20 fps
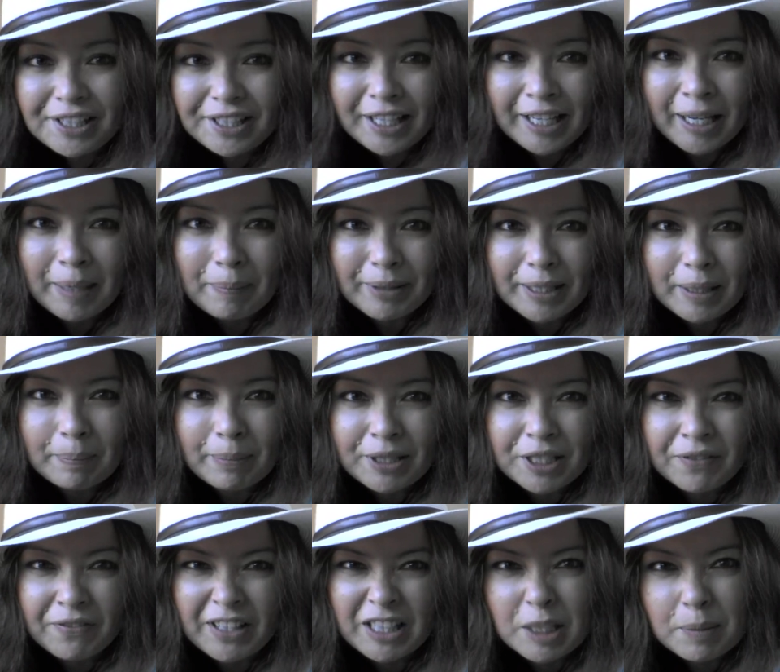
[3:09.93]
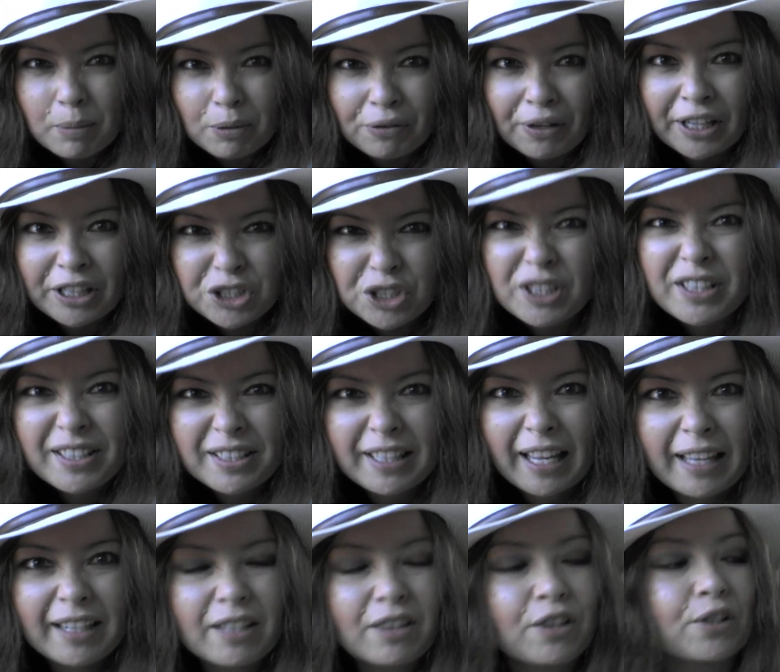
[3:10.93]
to keep little bits of inspiration
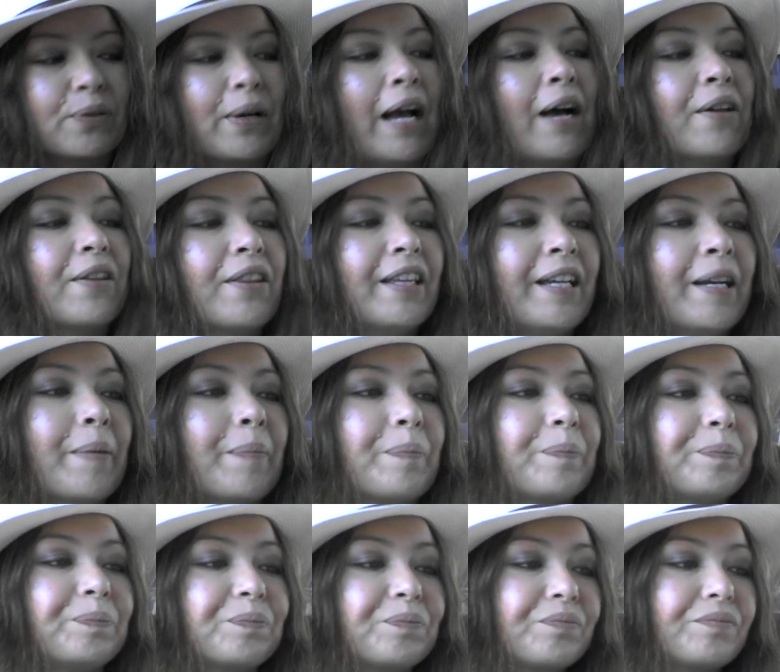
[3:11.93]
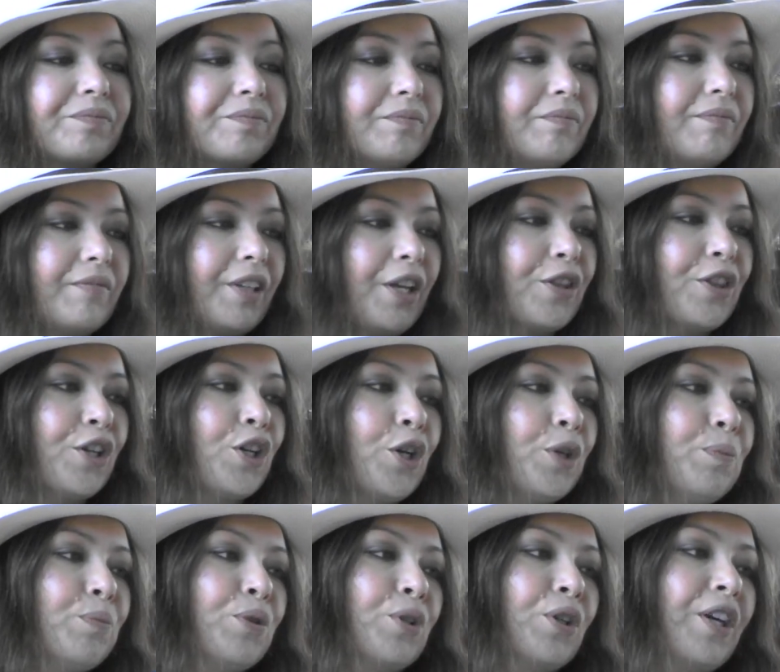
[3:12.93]
scattered throughout the
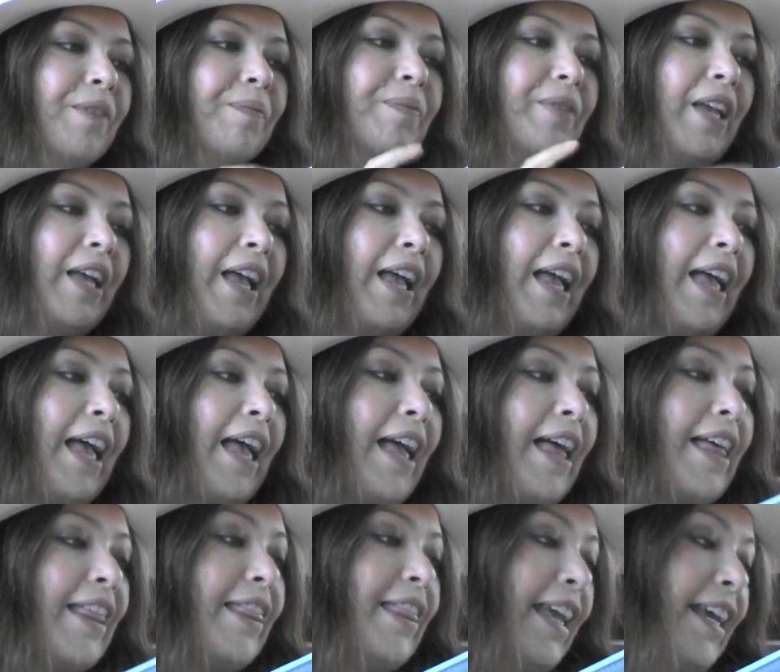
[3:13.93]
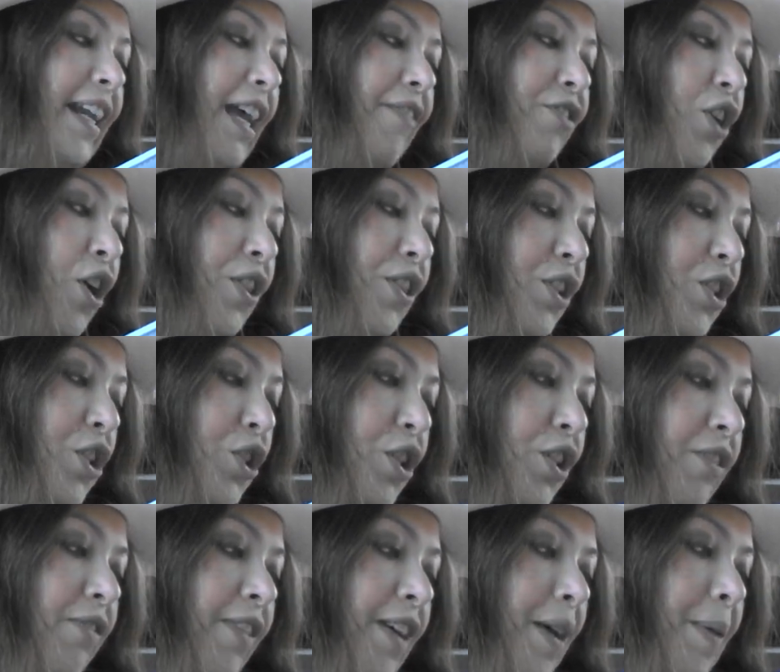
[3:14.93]
notebook. Then I've got the
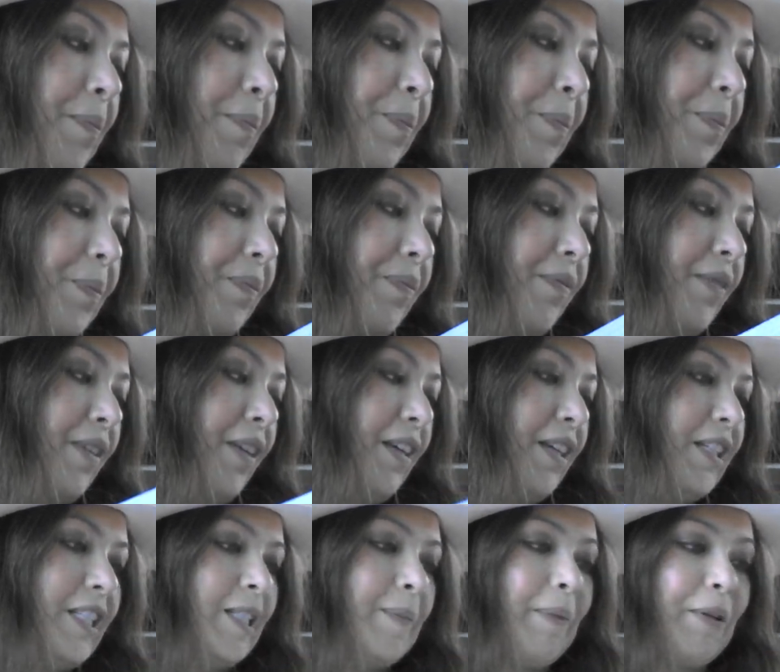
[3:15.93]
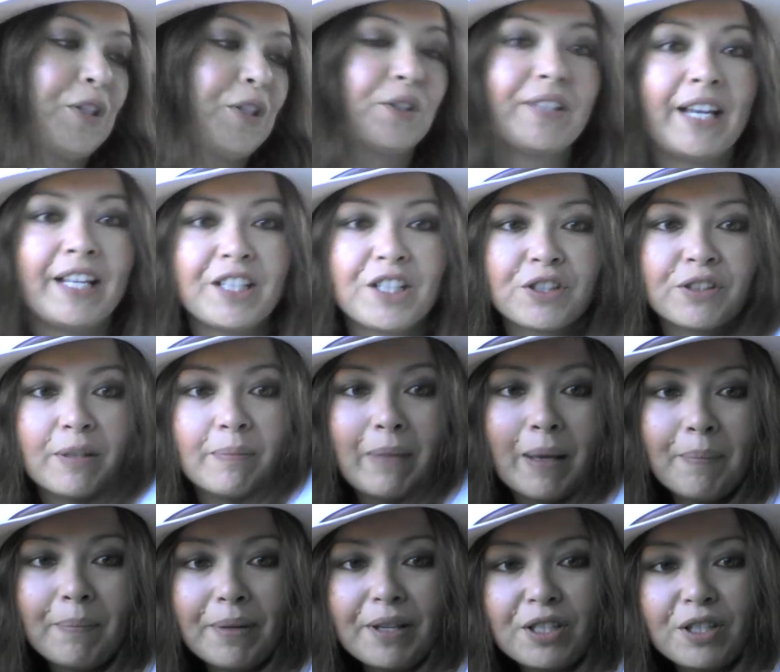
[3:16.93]
sort of special dates to
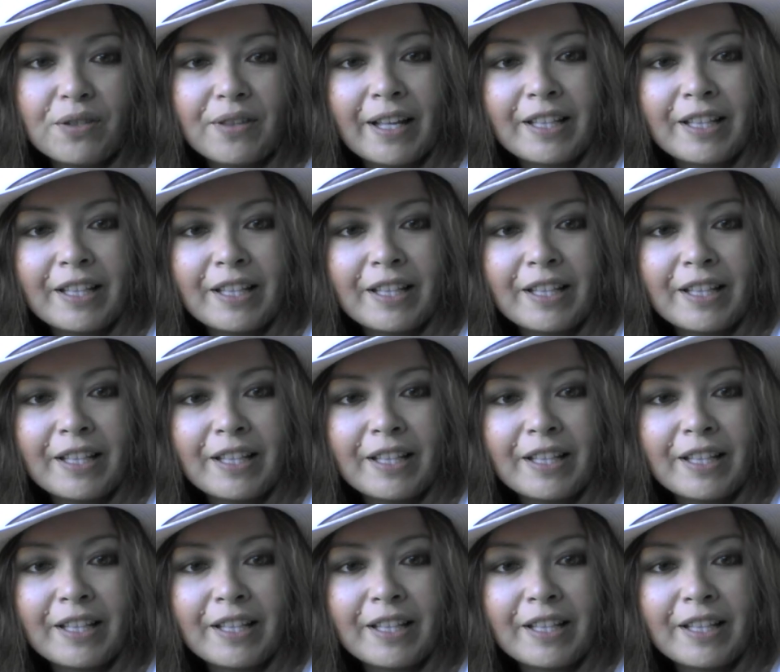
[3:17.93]
remember. So